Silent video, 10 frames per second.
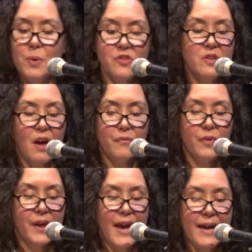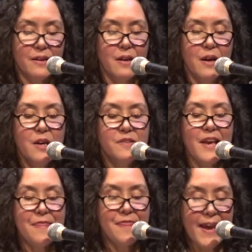must not forget.
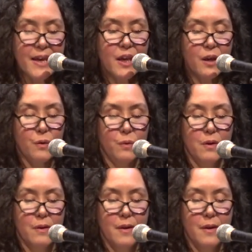Say thank you.